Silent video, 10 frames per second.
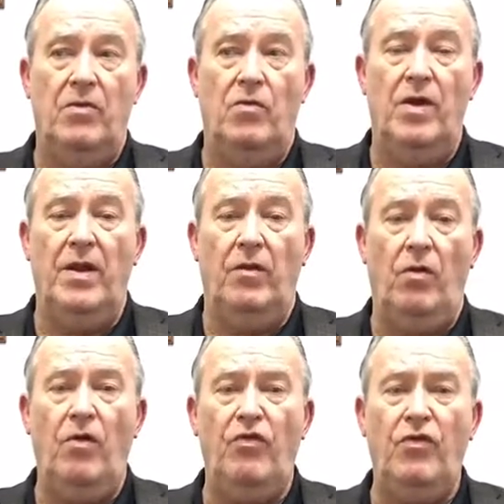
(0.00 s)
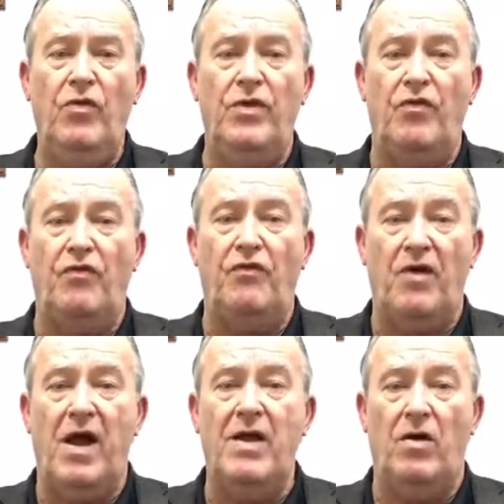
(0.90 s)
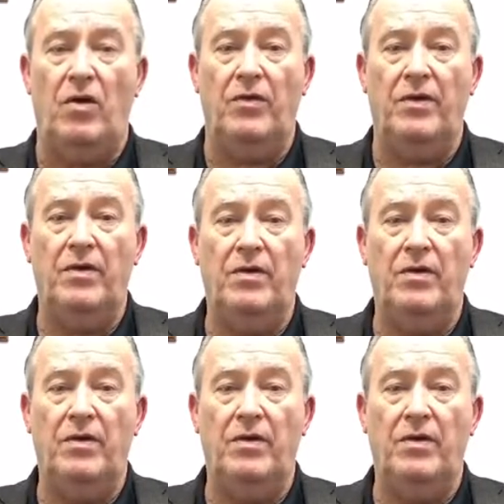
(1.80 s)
When a lawsuit is filed,